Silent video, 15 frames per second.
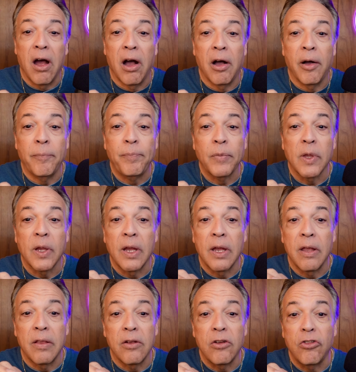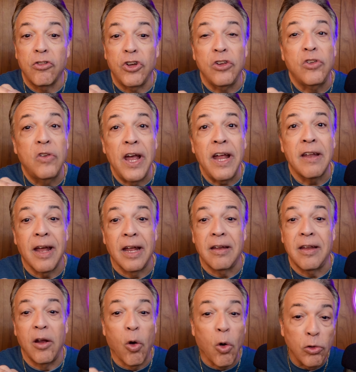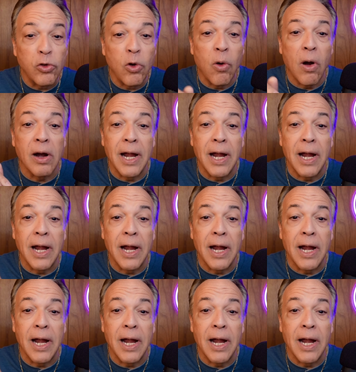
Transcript: Um, she said that they also